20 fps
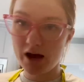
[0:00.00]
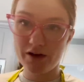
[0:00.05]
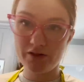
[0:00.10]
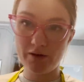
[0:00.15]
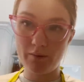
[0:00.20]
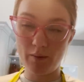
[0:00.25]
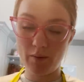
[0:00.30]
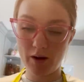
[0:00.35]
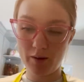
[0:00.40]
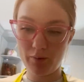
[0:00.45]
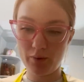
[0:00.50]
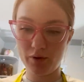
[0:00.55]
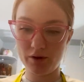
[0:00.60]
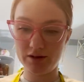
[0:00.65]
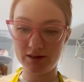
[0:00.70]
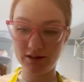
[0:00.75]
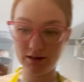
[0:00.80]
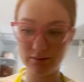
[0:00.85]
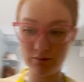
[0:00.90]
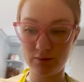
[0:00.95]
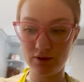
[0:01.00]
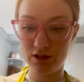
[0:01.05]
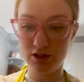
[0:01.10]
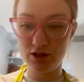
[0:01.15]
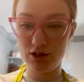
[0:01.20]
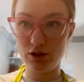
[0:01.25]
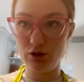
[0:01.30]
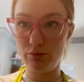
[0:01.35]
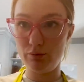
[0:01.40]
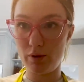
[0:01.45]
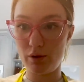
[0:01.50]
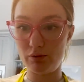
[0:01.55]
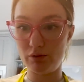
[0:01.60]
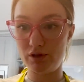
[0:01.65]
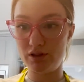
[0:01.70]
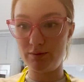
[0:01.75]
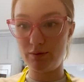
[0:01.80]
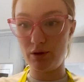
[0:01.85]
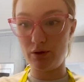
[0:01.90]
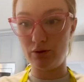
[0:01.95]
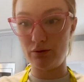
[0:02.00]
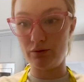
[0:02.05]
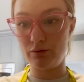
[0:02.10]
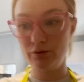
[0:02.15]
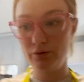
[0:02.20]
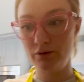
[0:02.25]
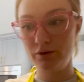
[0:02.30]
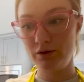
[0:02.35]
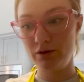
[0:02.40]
And then I'm gonna put some soup on the spoon.